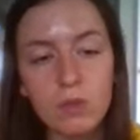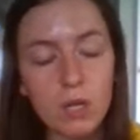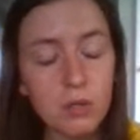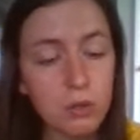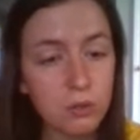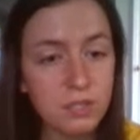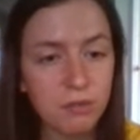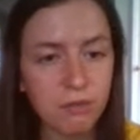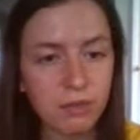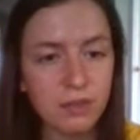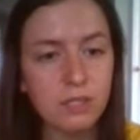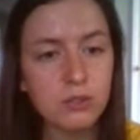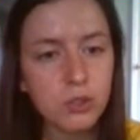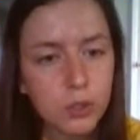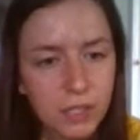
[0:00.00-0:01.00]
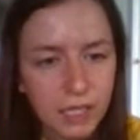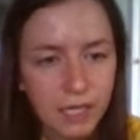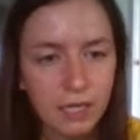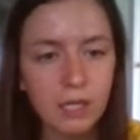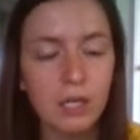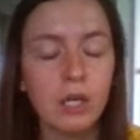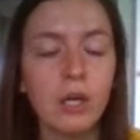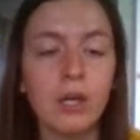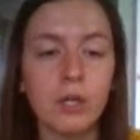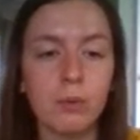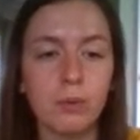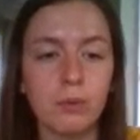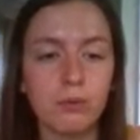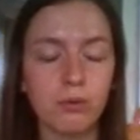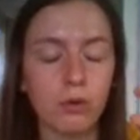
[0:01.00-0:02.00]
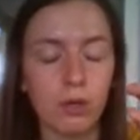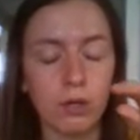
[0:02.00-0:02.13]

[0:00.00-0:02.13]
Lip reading: No different than tree. You would